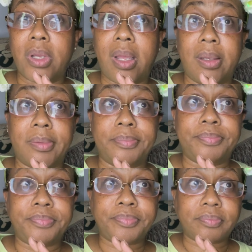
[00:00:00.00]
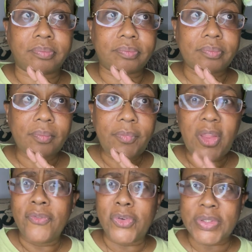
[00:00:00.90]
um,
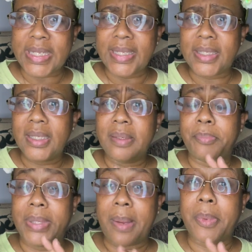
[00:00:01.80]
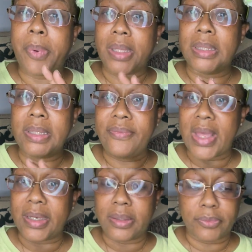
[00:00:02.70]
first aid kit, but I'm gonna probably leave
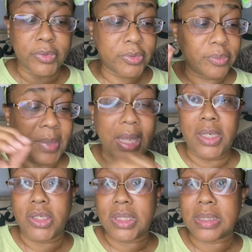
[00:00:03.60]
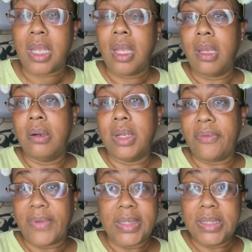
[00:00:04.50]
that in the room and just, if
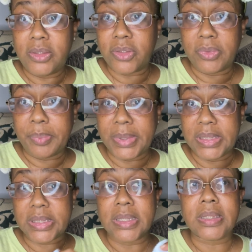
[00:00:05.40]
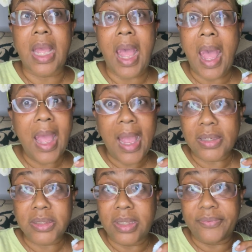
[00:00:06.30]
I need to replenish this, I
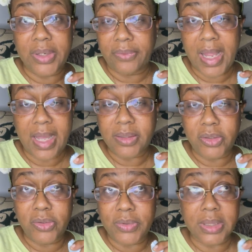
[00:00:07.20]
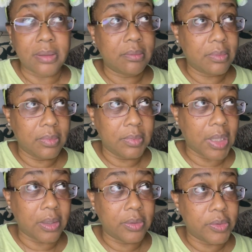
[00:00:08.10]
actually have never had to use it.
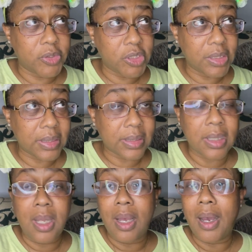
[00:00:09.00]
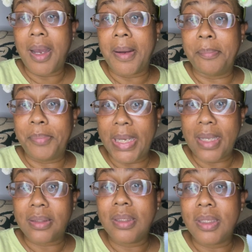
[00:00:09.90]
Thank you, Lord Jesus. Um, but
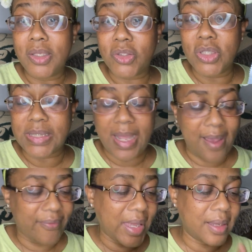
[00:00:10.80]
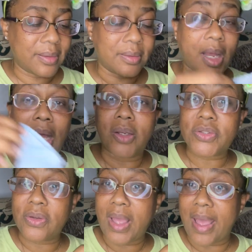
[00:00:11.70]
it's good to have that. I
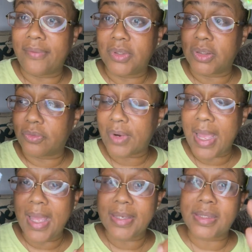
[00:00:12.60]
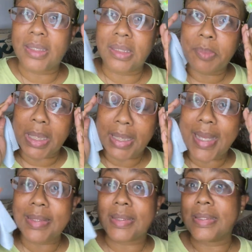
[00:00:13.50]
also have a little rag to clean my
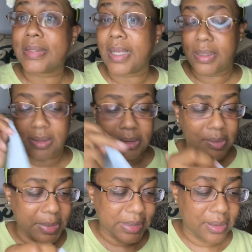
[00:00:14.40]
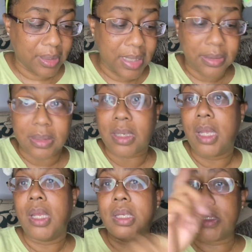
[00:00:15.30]
glasses and to clean my sunglasses.
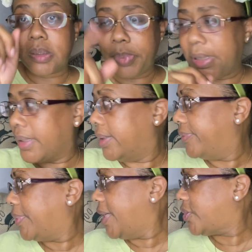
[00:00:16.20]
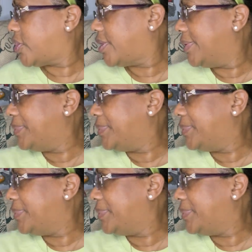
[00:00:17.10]
Speaking of which,